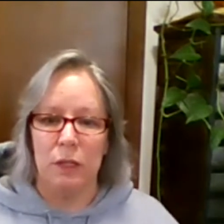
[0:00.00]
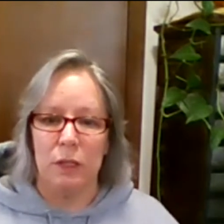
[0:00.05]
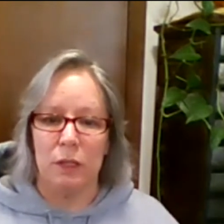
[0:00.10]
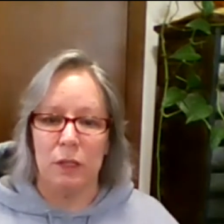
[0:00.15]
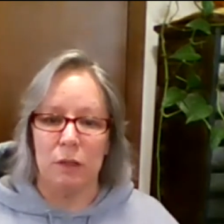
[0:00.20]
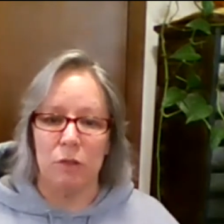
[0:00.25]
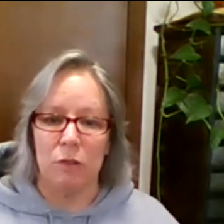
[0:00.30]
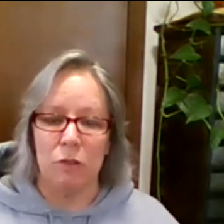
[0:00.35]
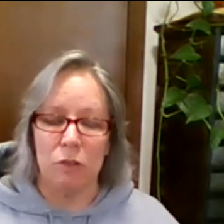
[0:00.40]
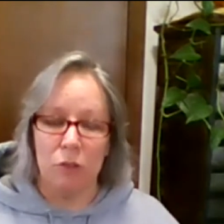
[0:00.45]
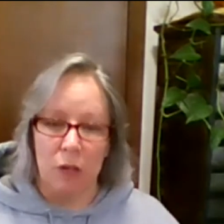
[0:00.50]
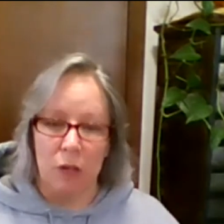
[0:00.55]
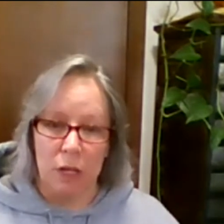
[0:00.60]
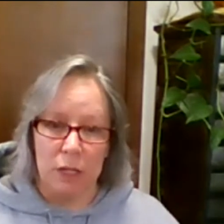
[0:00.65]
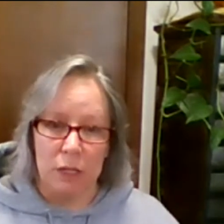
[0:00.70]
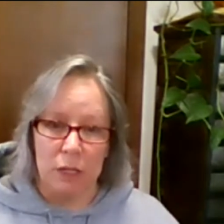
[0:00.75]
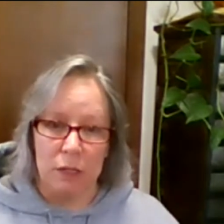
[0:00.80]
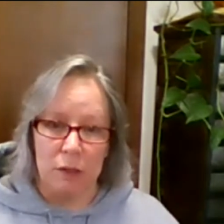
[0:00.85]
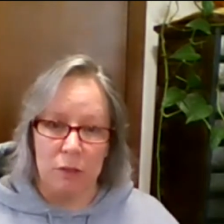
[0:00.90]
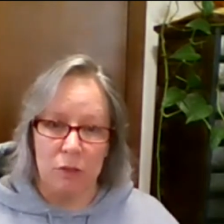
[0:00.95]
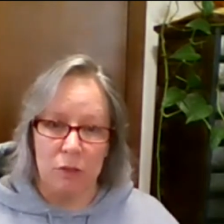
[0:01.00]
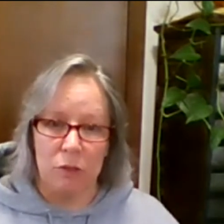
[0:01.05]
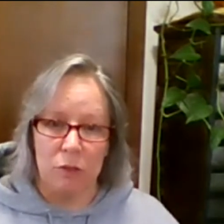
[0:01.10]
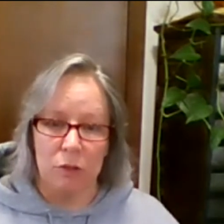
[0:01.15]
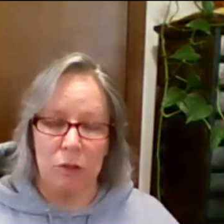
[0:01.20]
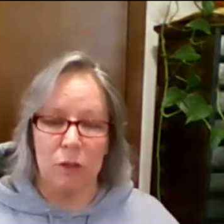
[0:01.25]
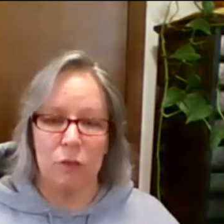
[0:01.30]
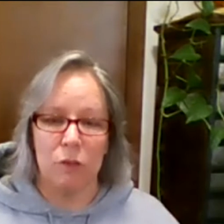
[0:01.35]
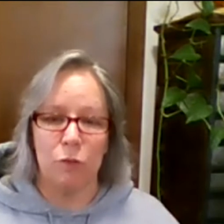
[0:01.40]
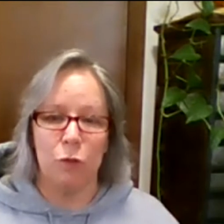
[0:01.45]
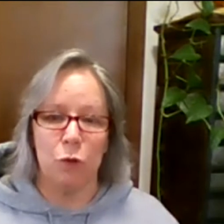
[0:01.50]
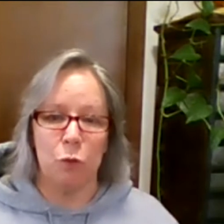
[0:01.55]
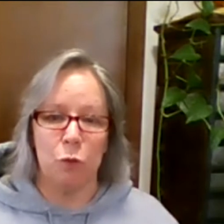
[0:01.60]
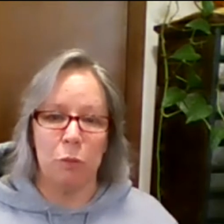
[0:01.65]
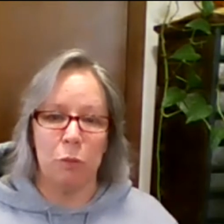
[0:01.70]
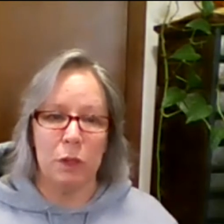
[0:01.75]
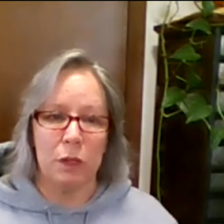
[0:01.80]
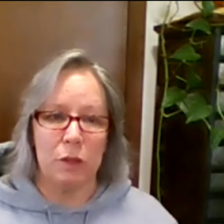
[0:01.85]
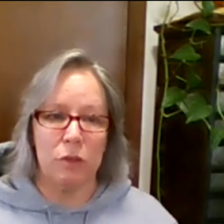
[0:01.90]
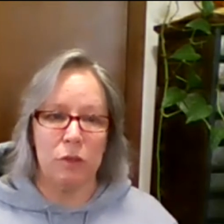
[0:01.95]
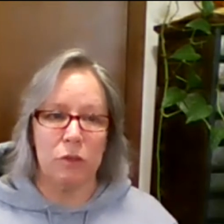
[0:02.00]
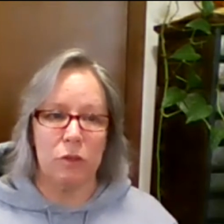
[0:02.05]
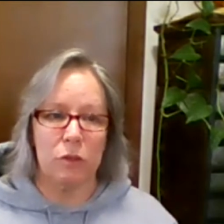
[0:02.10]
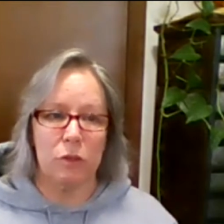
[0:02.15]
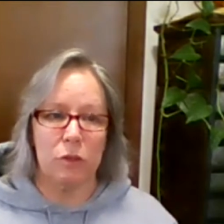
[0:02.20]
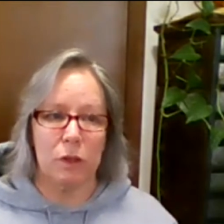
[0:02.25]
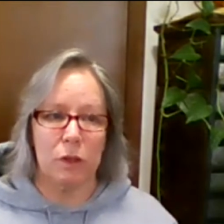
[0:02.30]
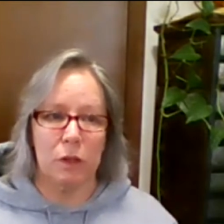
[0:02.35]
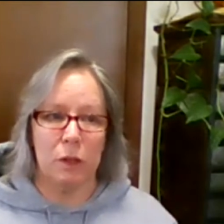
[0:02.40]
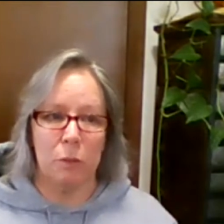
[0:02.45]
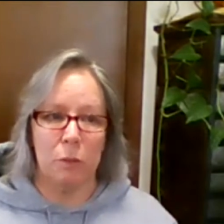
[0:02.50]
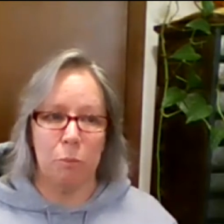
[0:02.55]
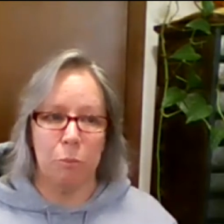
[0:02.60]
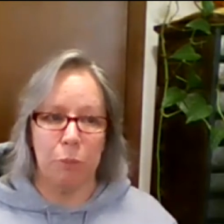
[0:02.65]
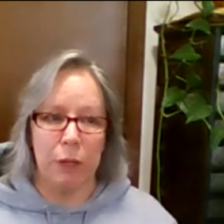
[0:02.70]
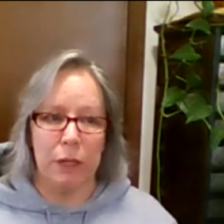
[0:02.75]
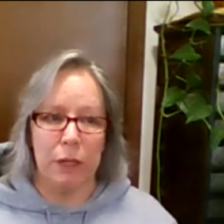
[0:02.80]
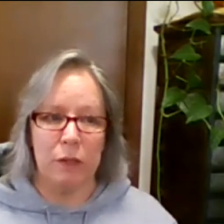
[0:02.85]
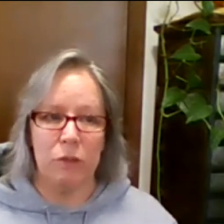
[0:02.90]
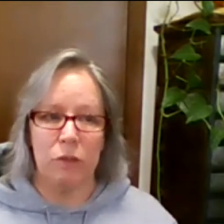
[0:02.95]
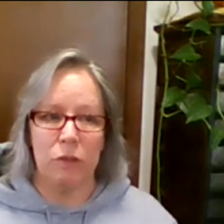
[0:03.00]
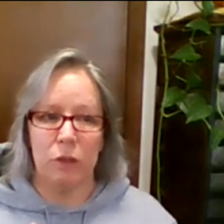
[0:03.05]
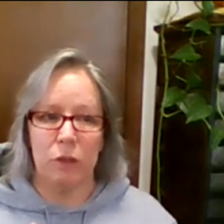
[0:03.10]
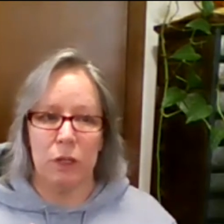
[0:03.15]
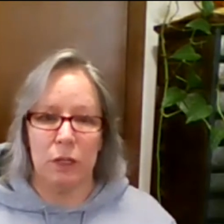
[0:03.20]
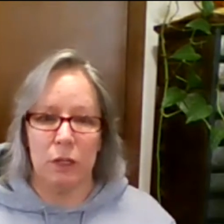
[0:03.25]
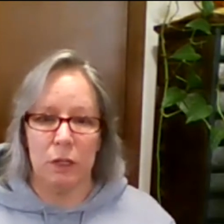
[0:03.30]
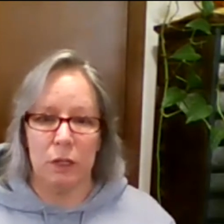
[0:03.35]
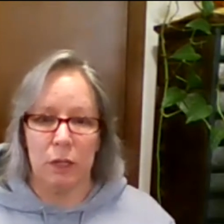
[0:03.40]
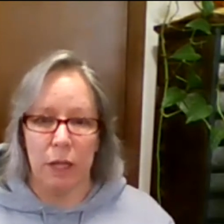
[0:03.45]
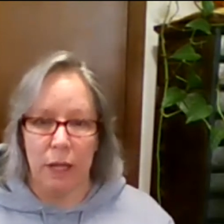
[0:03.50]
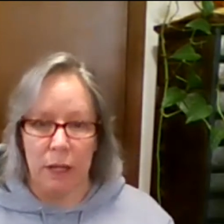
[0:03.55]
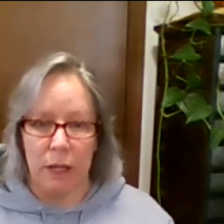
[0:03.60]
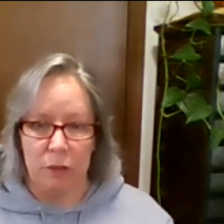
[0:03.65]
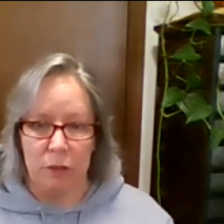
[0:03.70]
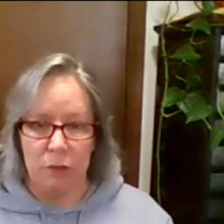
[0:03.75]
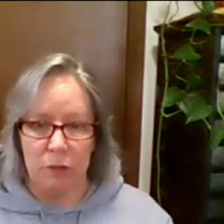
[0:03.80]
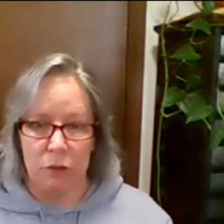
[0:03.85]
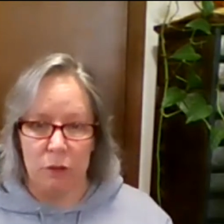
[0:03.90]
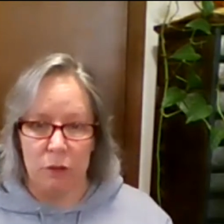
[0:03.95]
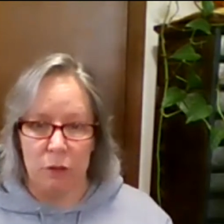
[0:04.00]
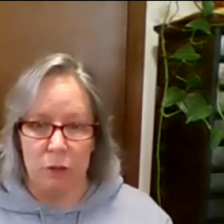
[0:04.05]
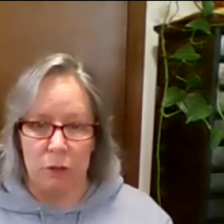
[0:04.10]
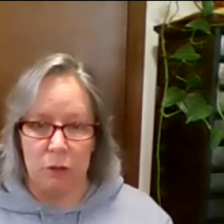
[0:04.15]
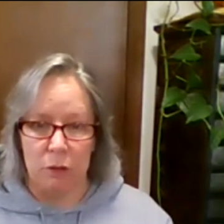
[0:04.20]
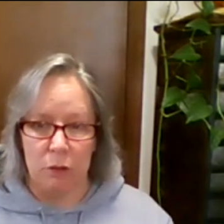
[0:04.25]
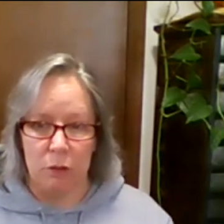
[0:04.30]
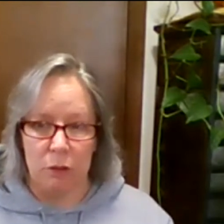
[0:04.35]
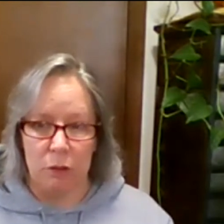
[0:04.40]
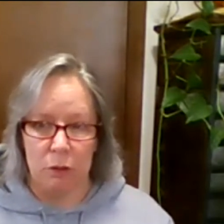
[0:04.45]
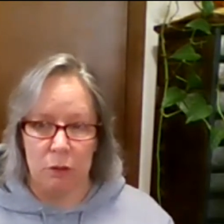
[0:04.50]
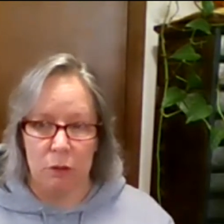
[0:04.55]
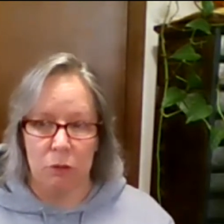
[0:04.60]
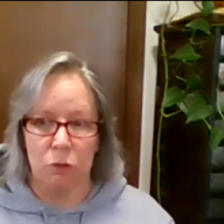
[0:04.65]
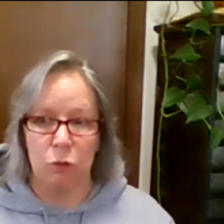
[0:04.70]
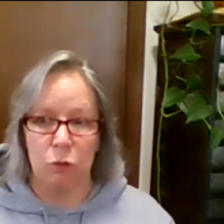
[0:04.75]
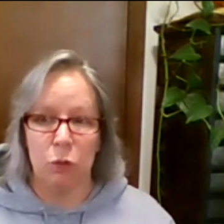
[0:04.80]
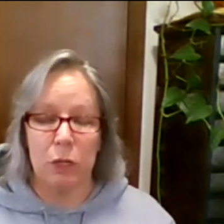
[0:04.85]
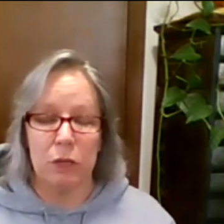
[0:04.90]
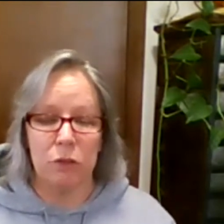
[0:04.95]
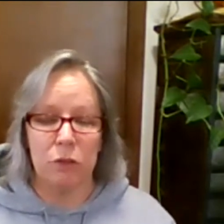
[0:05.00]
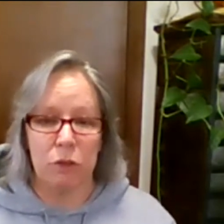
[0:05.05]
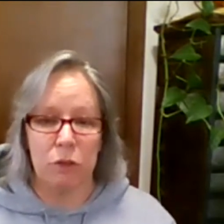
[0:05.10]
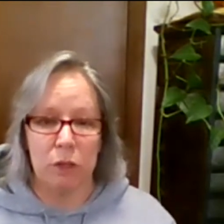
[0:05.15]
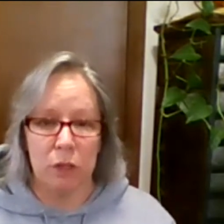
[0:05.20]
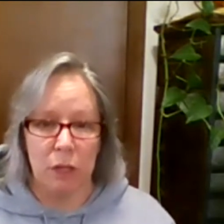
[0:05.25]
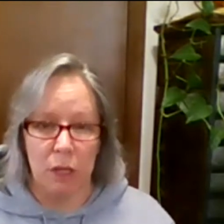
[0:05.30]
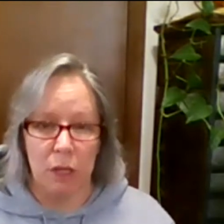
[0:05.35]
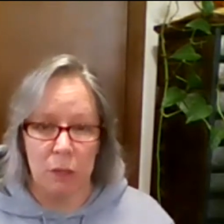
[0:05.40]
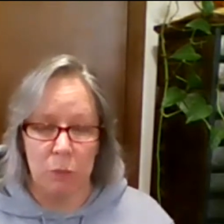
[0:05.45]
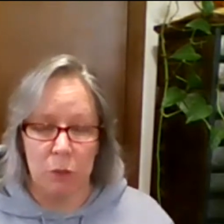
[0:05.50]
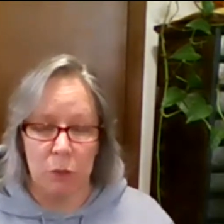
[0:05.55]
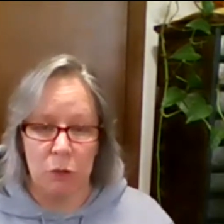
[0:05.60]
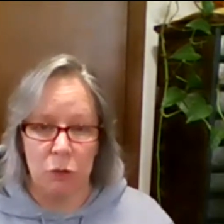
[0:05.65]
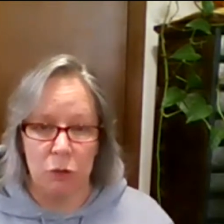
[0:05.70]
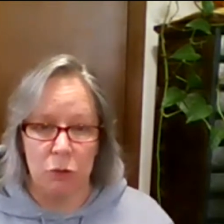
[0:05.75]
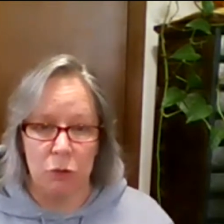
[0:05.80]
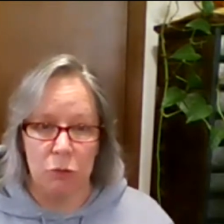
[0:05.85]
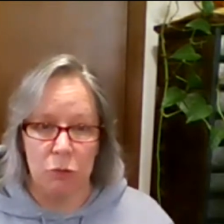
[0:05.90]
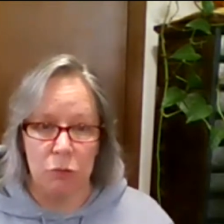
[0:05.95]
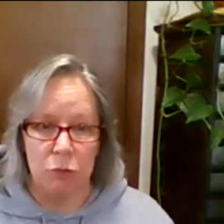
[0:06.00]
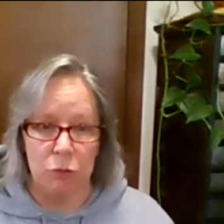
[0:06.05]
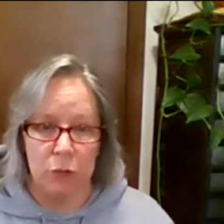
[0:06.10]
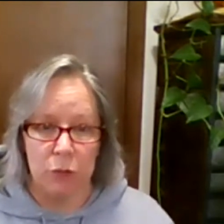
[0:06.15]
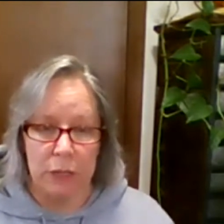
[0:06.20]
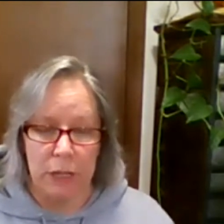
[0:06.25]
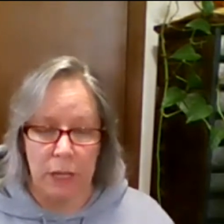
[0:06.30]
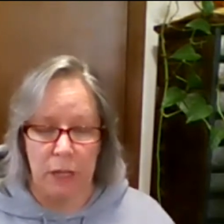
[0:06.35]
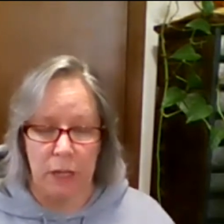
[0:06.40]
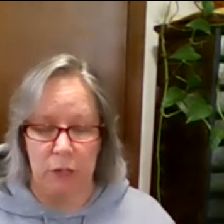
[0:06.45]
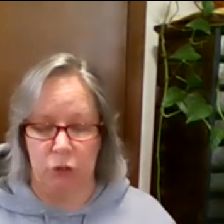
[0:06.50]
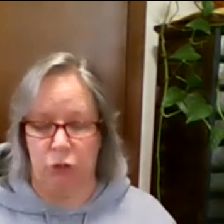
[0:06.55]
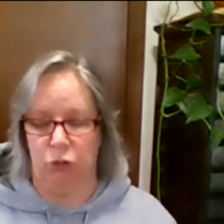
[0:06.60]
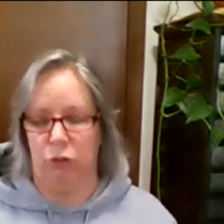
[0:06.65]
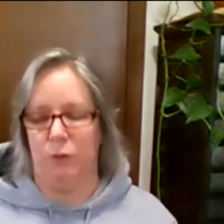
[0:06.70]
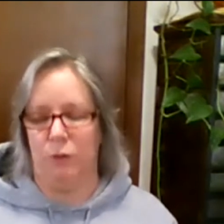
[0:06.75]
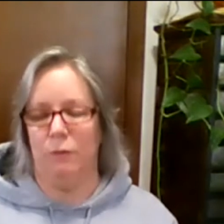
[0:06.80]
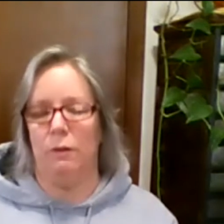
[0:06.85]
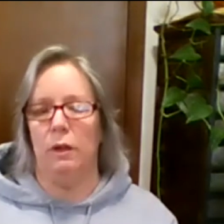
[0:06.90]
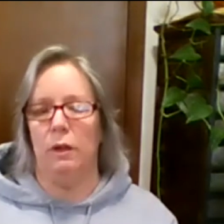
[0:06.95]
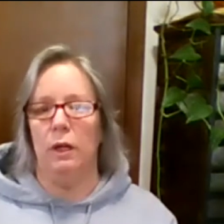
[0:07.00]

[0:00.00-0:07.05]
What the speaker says: in science, if you mix a base and an acid, it creates a chemical reaction.